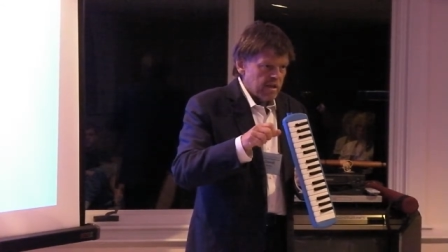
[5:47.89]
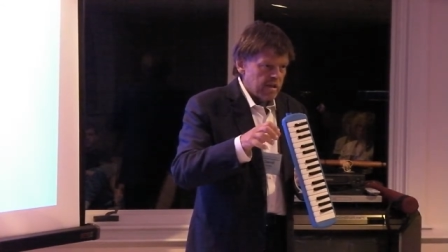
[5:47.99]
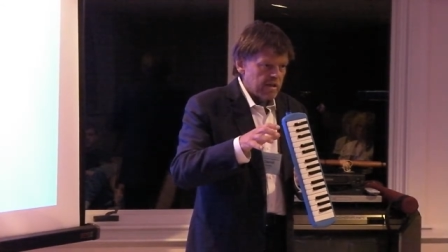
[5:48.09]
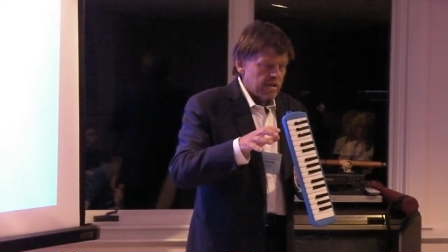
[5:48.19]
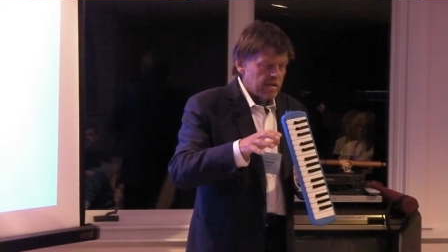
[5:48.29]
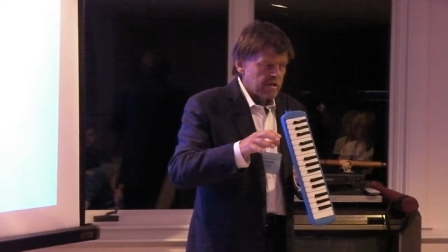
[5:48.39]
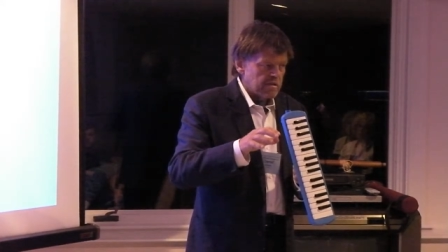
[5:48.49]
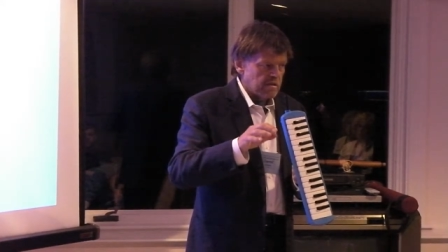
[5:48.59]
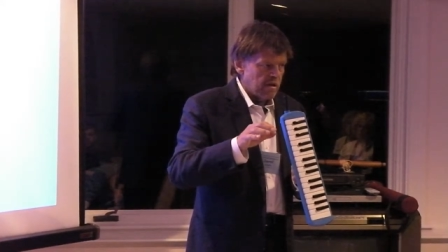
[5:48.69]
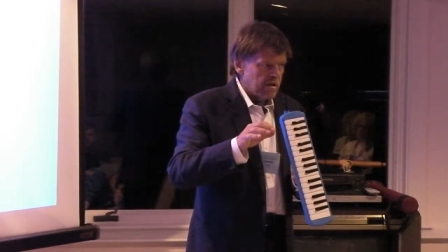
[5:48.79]
Okay?
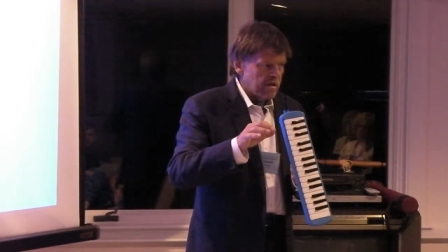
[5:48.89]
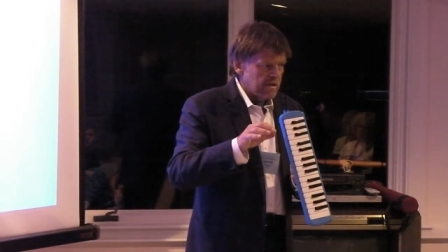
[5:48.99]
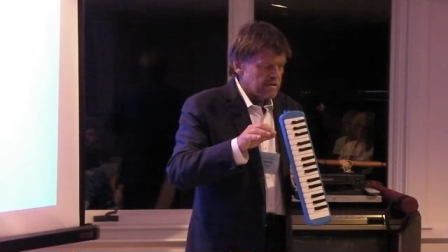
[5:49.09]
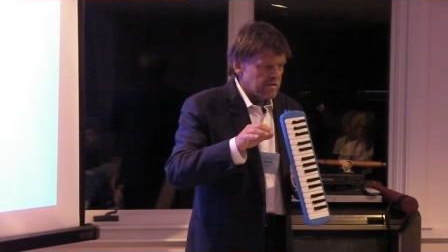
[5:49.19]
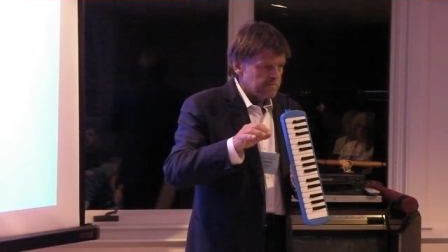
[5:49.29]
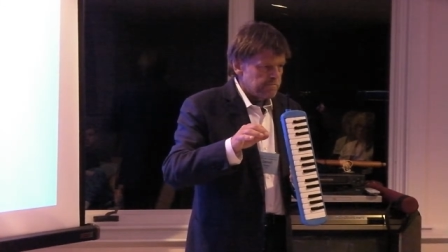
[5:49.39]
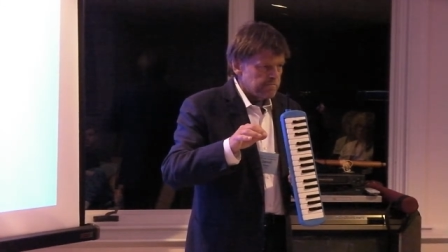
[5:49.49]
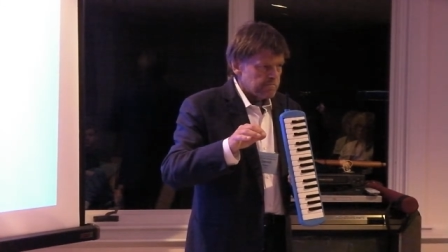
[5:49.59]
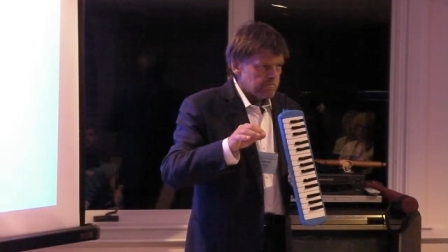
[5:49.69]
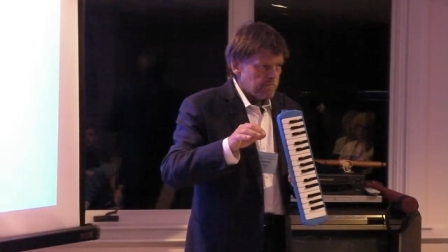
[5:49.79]
As long as
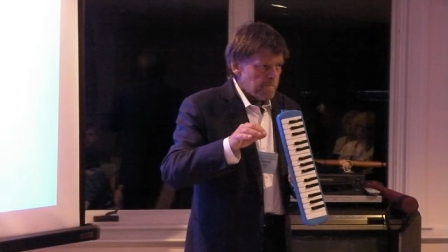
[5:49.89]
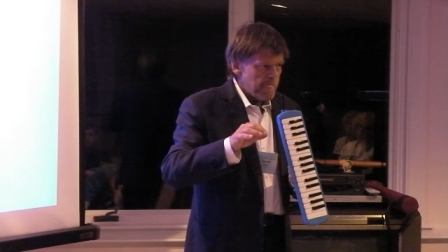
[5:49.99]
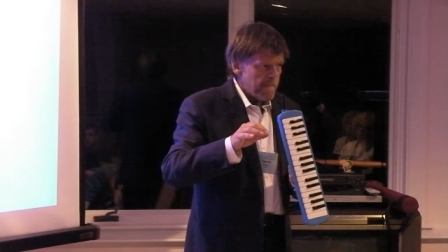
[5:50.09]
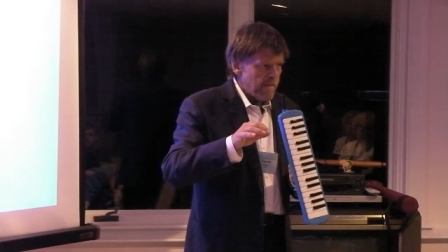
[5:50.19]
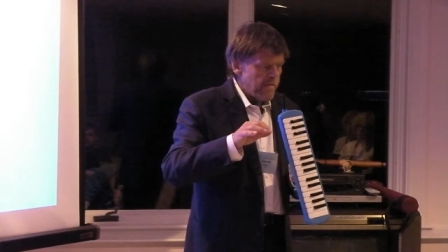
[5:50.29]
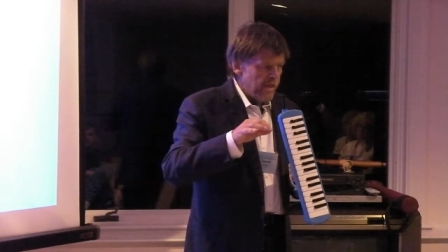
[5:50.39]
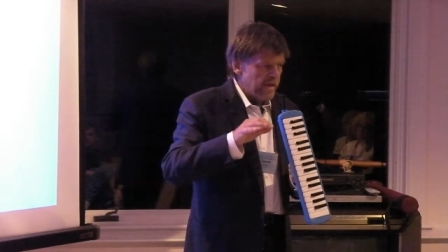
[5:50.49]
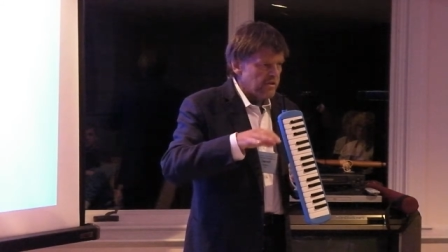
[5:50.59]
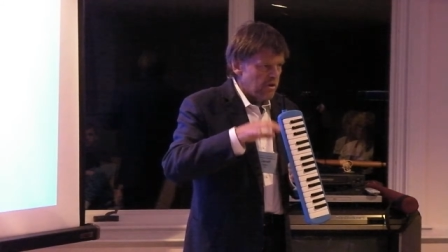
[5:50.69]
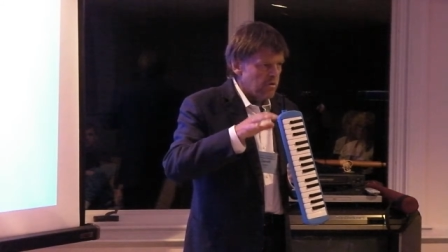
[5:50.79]

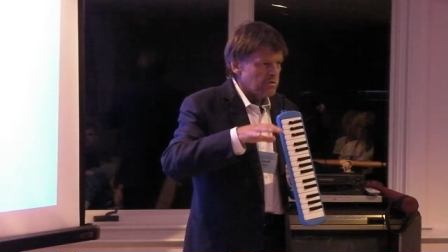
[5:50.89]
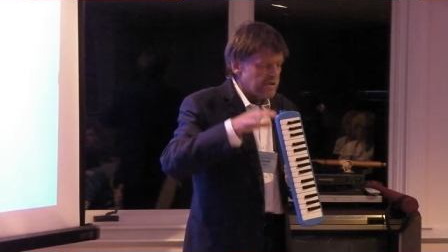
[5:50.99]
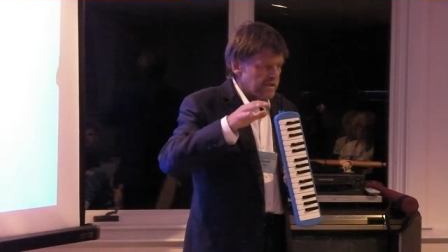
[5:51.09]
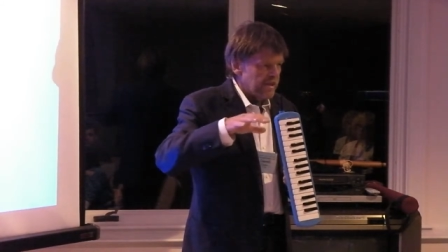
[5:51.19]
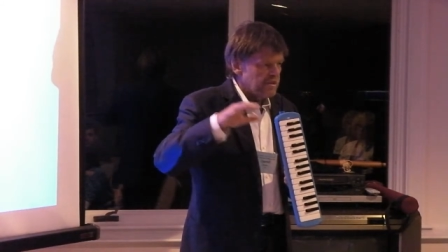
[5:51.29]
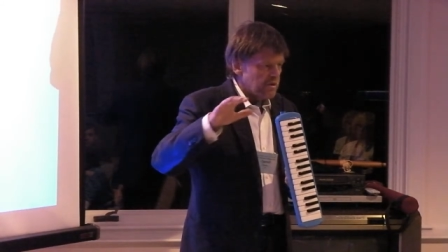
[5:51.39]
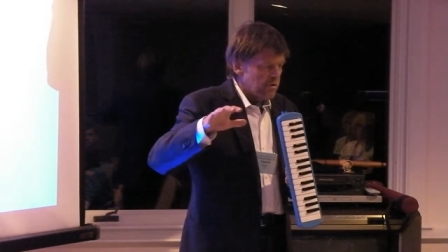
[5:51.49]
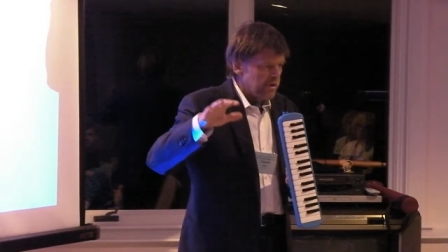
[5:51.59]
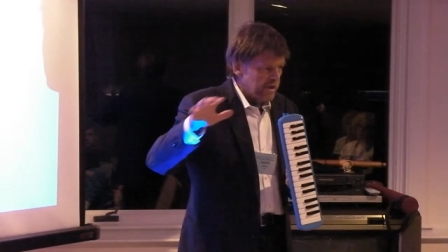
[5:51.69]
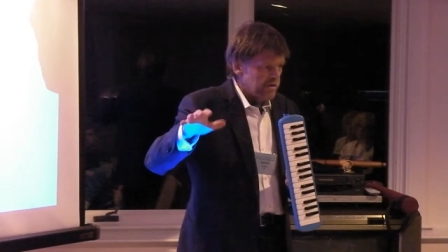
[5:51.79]
that note stays
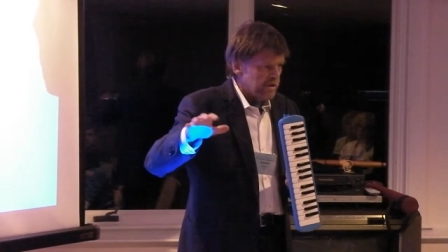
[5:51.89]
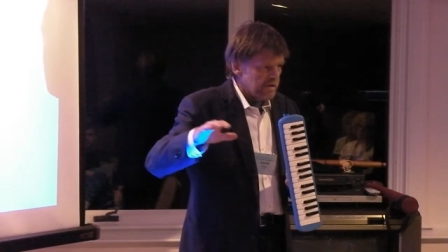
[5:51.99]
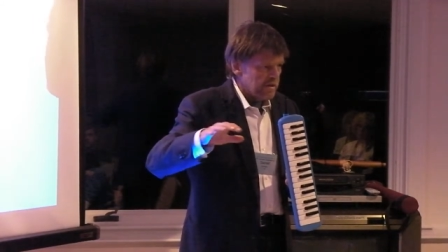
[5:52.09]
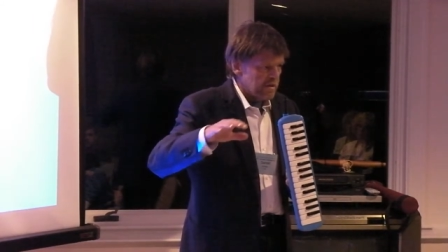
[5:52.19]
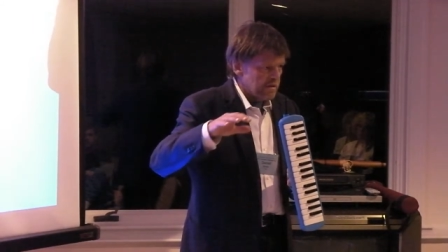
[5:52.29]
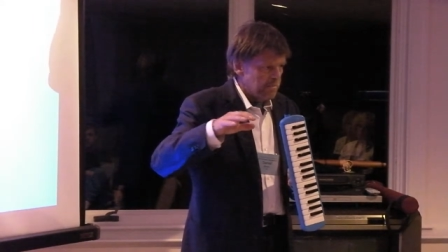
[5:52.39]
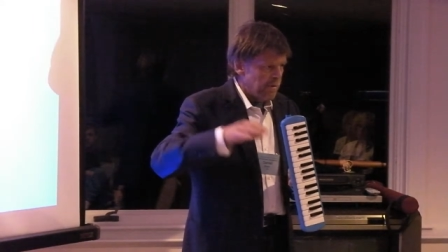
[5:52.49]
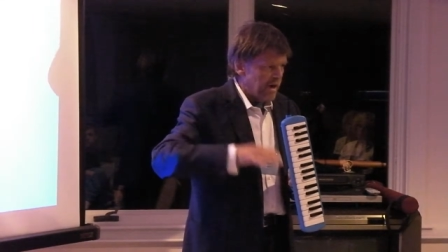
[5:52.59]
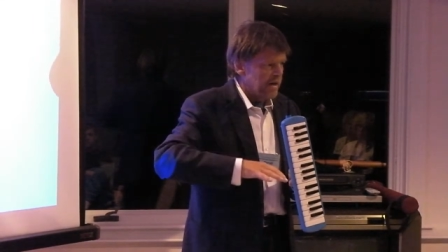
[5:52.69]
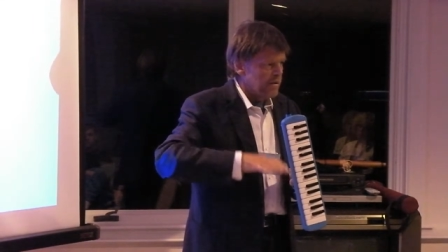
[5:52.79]
coherent, the
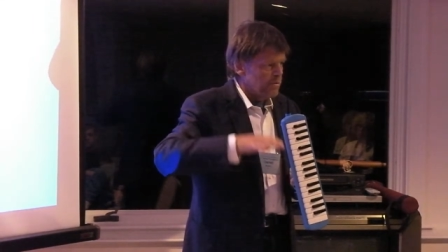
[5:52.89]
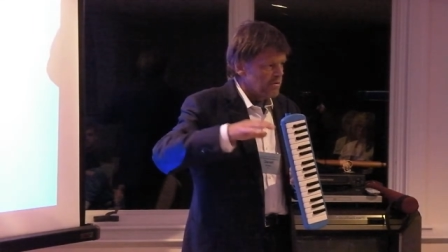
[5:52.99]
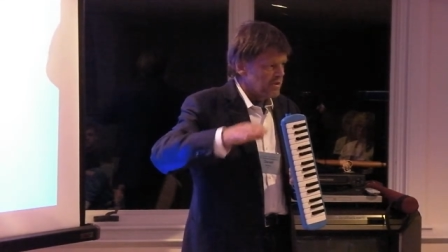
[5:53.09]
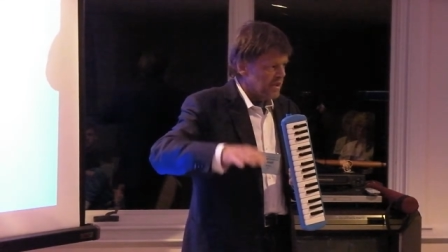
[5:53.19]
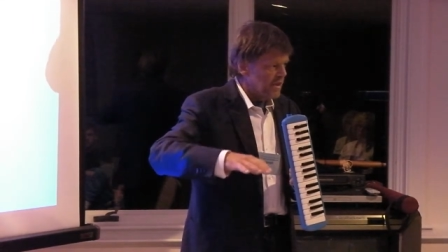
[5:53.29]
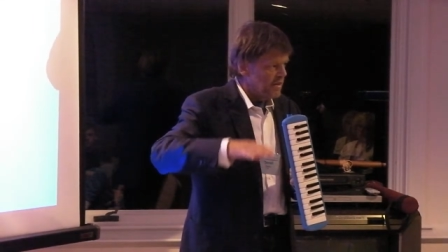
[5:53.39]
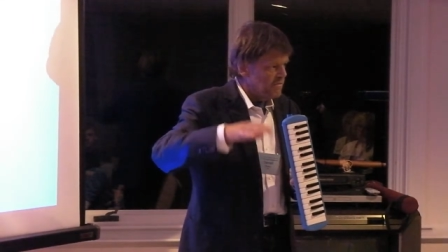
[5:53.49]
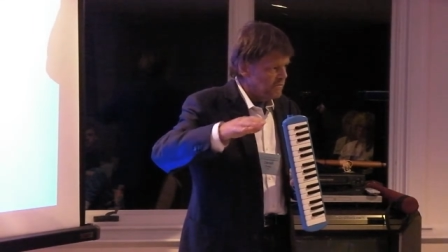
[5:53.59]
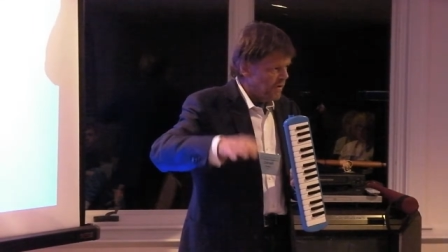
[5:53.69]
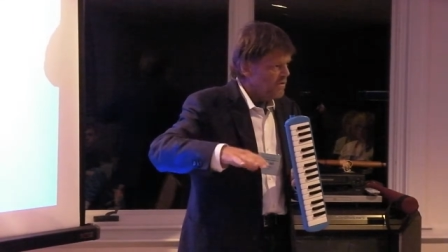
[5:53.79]
body will stay
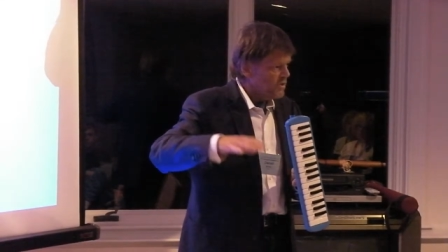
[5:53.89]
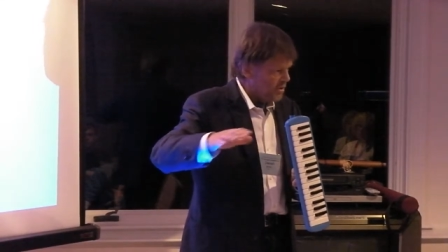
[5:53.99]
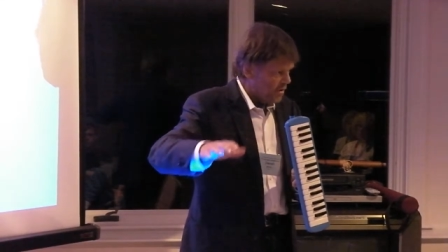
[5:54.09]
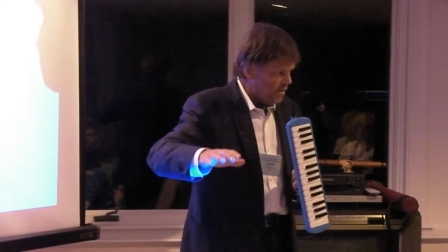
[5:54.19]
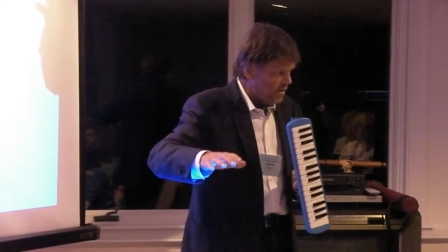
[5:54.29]
functional.